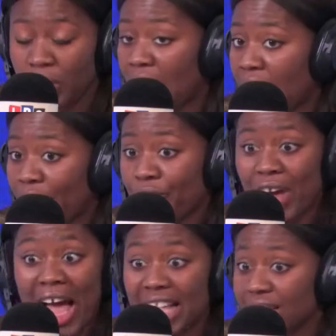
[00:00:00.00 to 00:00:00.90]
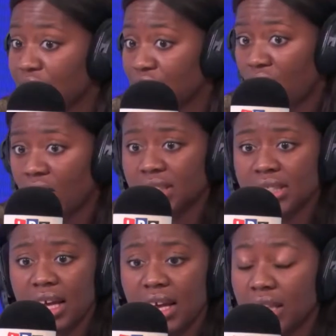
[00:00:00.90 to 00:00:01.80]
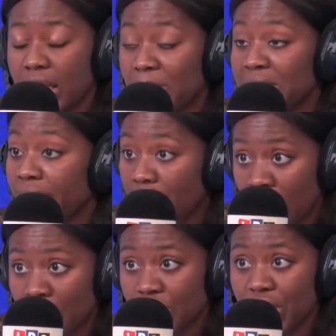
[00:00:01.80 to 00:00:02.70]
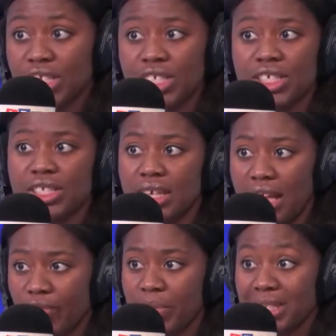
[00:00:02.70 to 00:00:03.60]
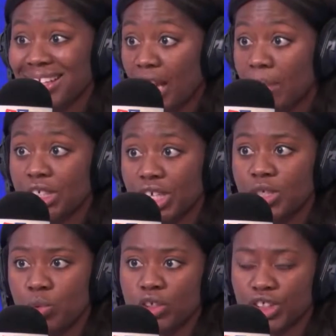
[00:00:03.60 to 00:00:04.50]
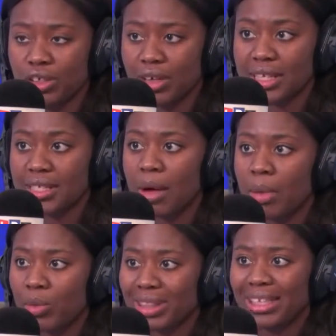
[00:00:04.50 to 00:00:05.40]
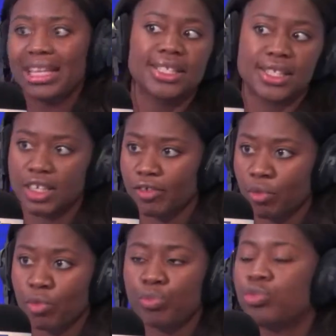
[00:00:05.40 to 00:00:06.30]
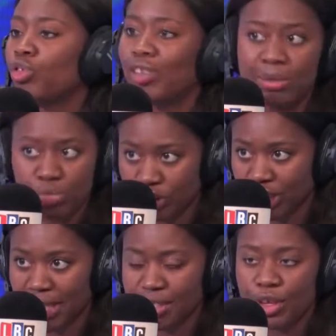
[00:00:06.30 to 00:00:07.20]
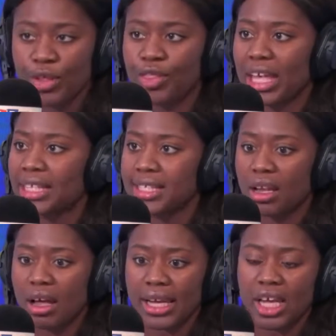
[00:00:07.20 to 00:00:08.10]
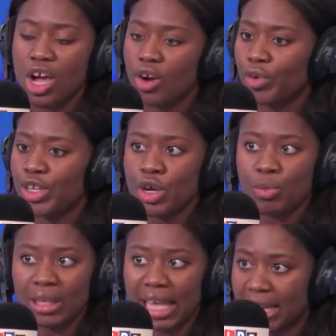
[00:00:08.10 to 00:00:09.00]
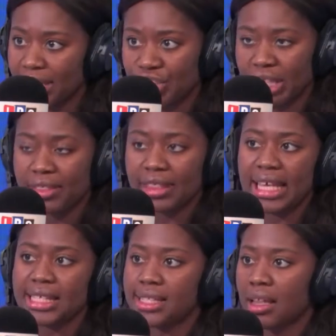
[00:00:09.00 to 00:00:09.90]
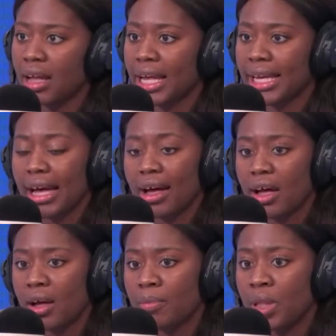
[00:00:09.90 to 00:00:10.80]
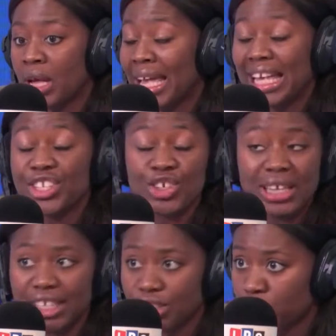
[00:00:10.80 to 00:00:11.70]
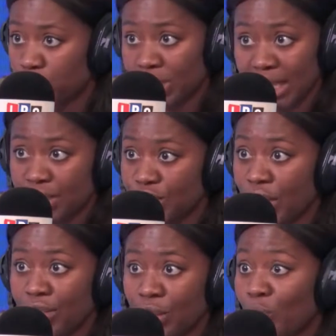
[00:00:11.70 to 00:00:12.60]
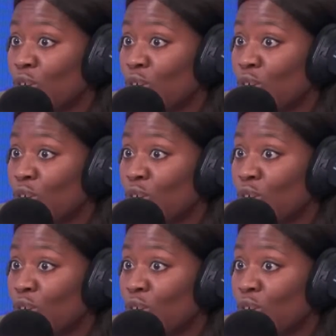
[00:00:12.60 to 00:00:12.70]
as a start, the Committee of Climate Change, which is the government's climate change watchdog, has come up with a list of green projects. So things like renewable energy, things like insulation projects, so that we're not